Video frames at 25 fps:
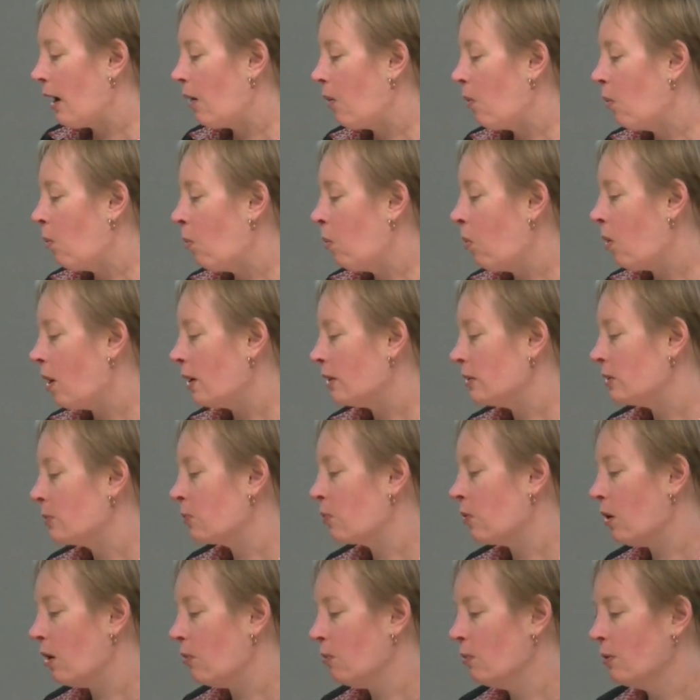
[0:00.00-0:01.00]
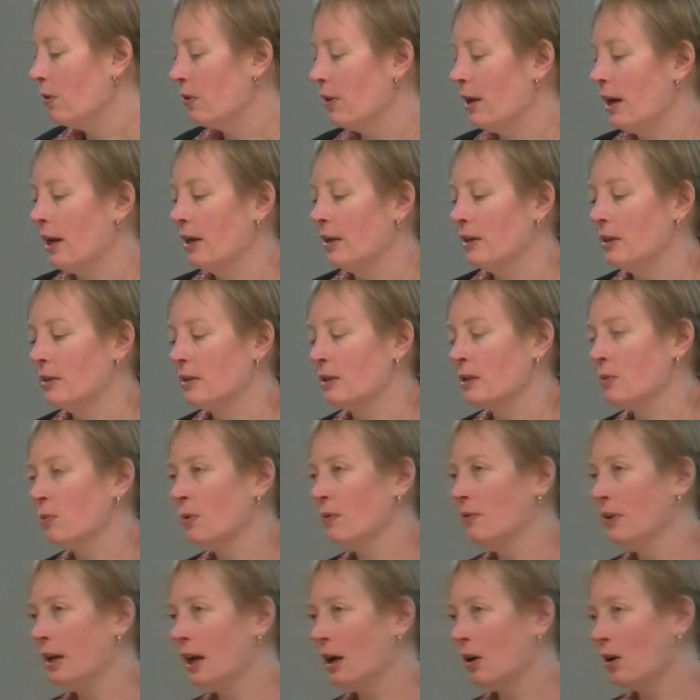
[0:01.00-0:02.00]
What the problem with that is
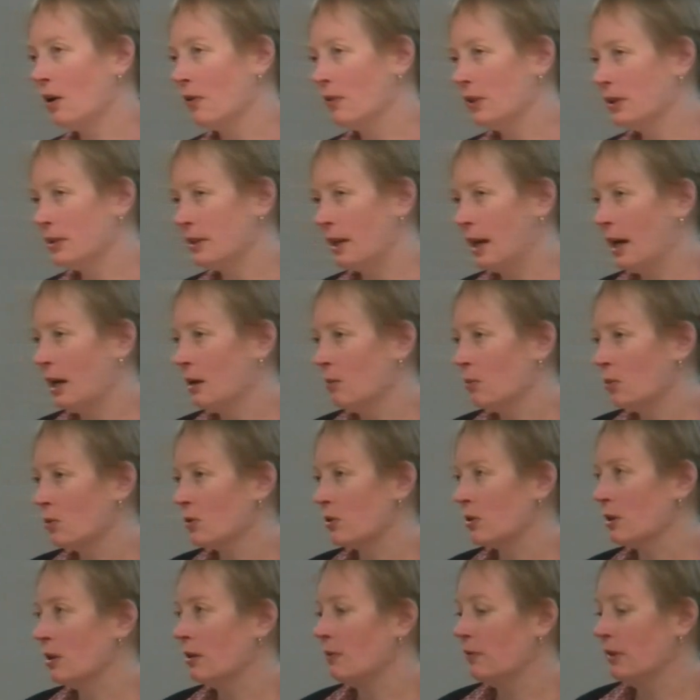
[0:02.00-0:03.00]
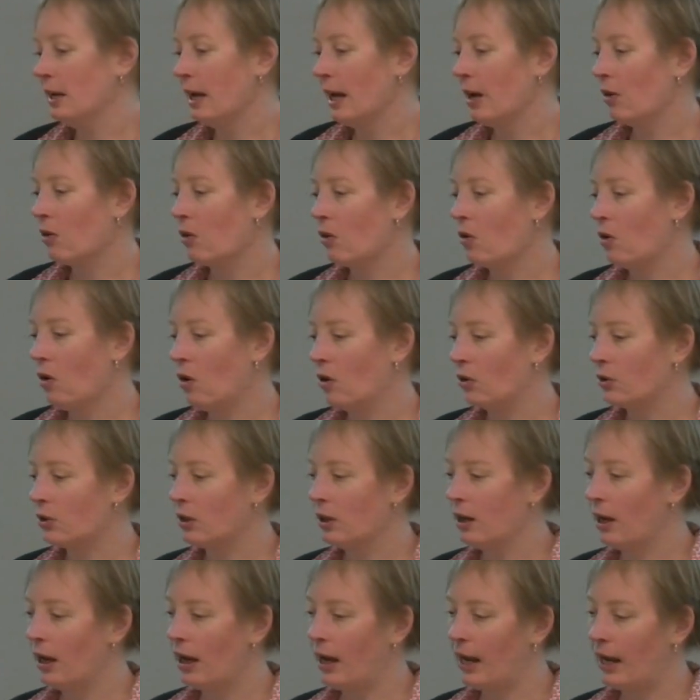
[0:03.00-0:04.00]
we've now got these animals that have now got
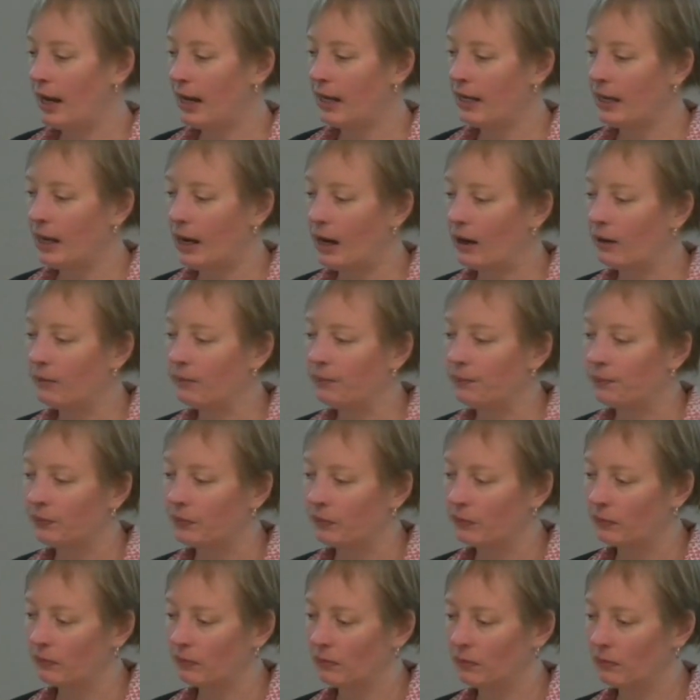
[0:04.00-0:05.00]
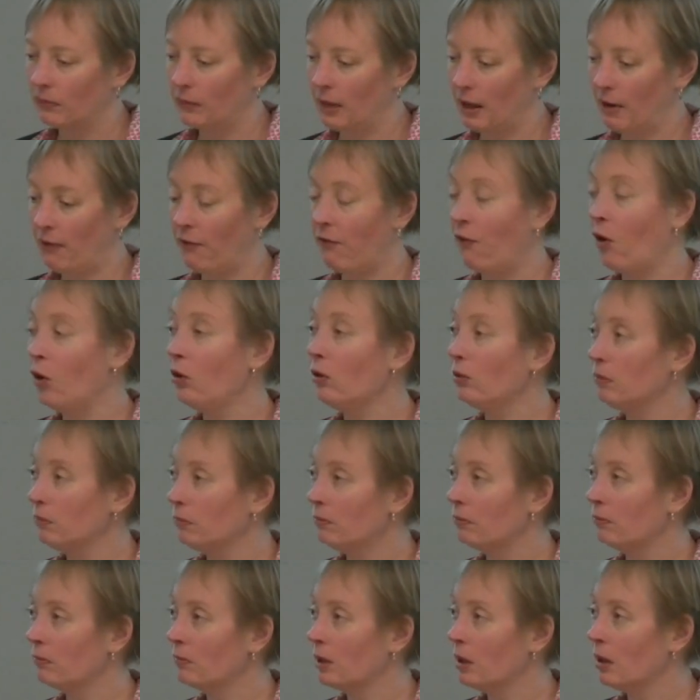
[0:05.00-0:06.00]
they're
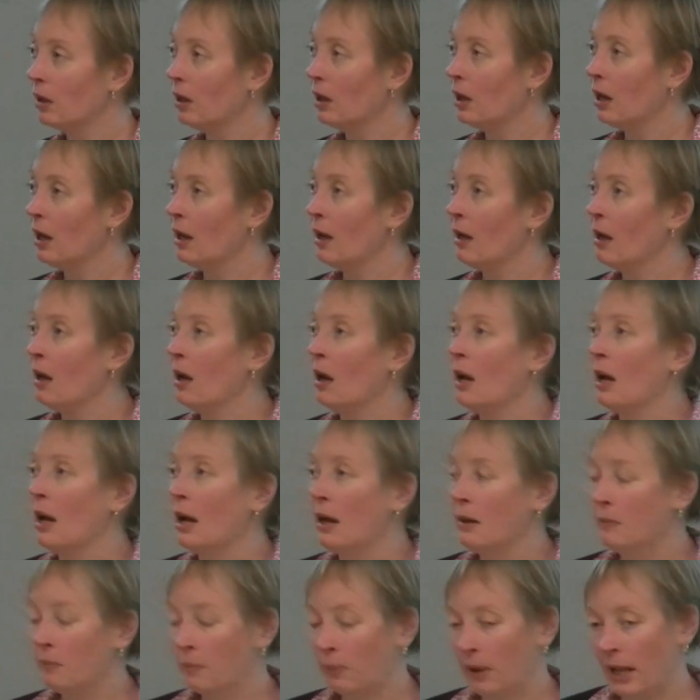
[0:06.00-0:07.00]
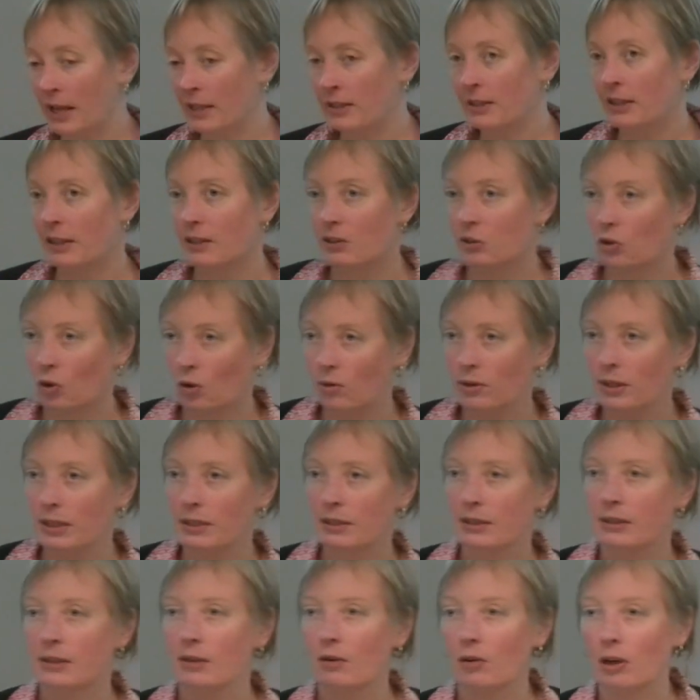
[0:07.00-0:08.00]
full. Plastics don't
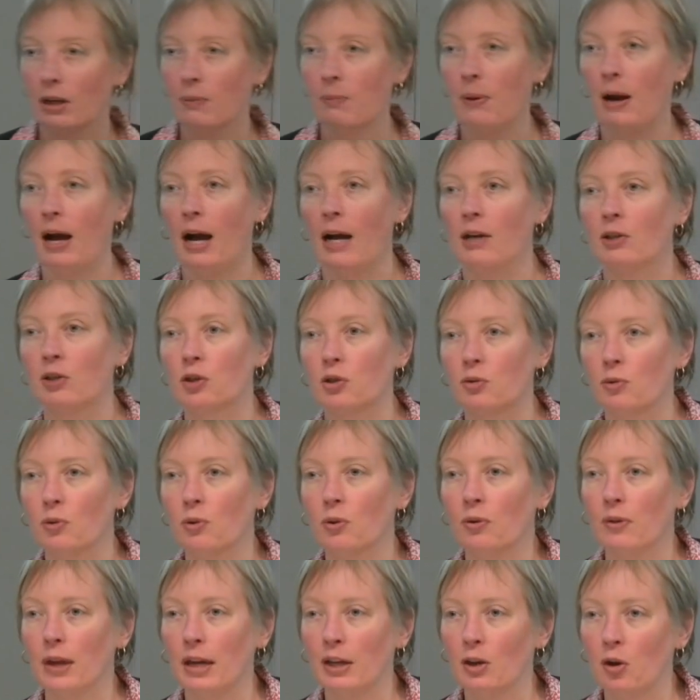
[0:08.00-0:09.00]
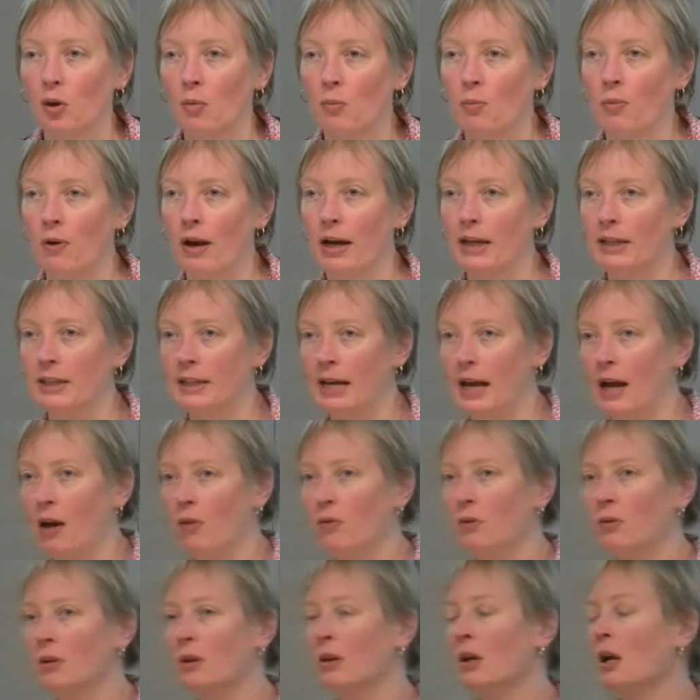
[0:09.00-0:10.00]
necessarily pass through and they don't break
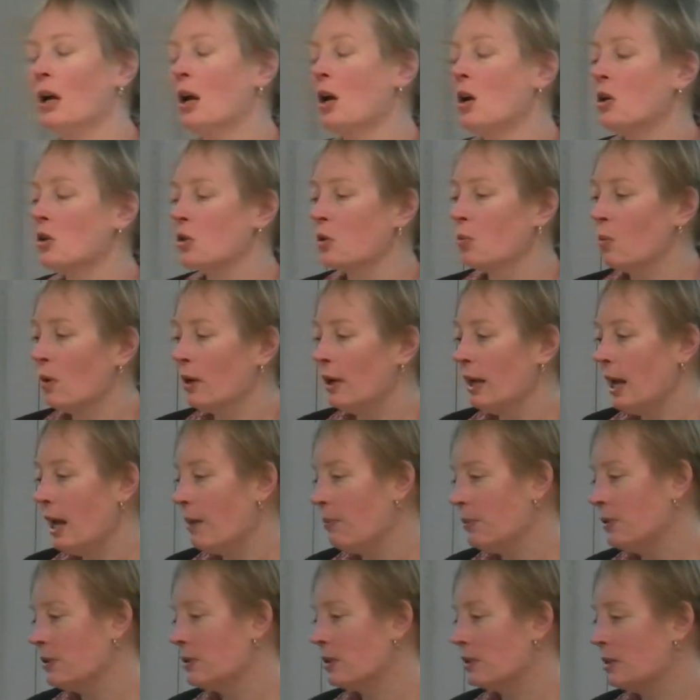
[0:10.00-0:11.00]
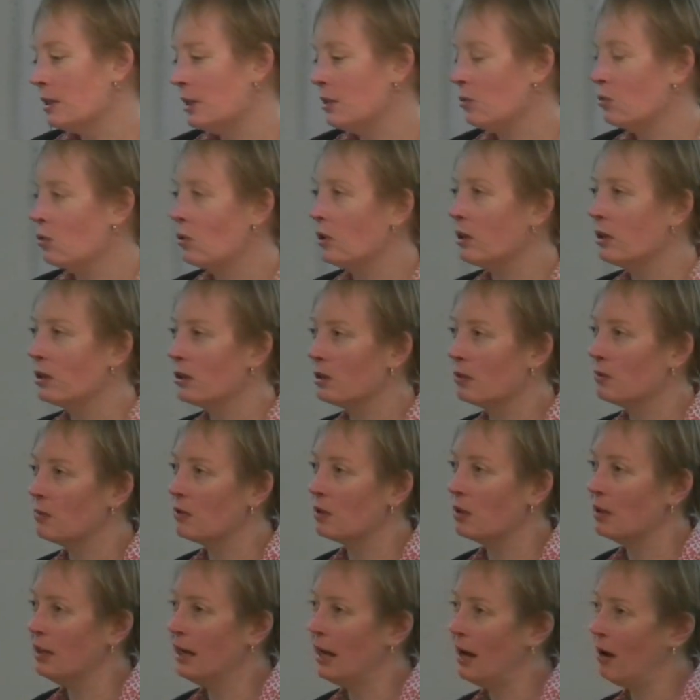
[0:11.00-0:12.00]
down. So what happens is these
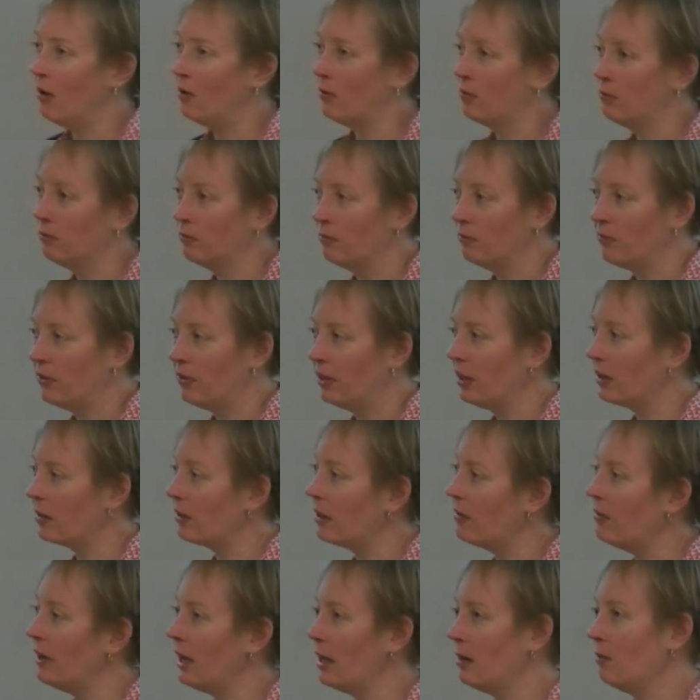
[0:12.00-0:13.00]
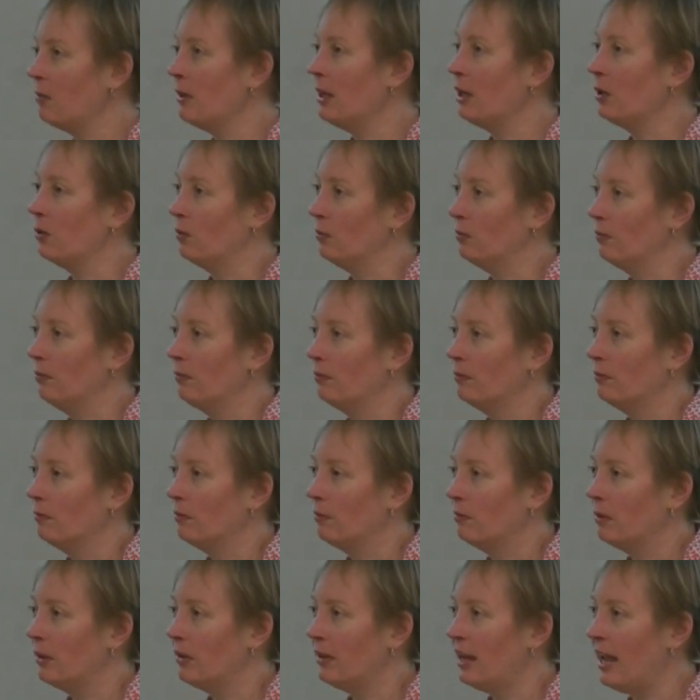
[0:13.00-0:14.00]
organisms are now think they've had a meal,
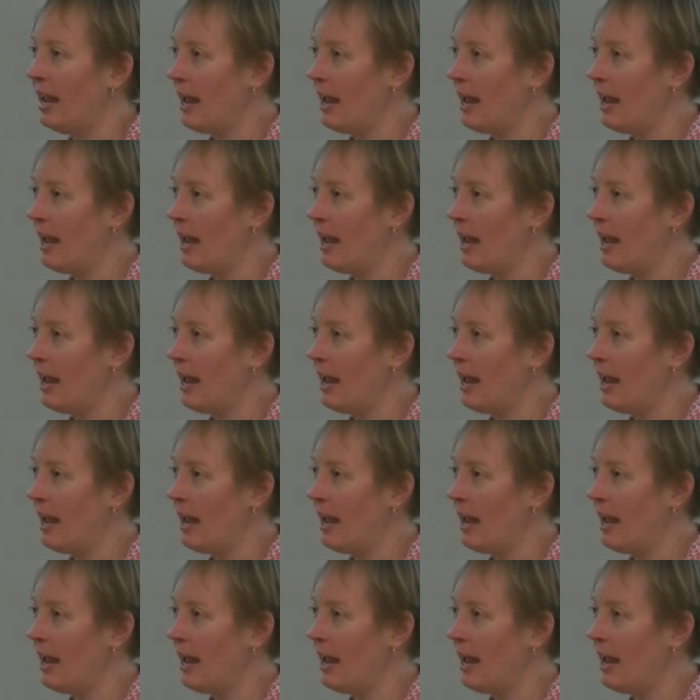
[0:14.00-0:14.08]
but they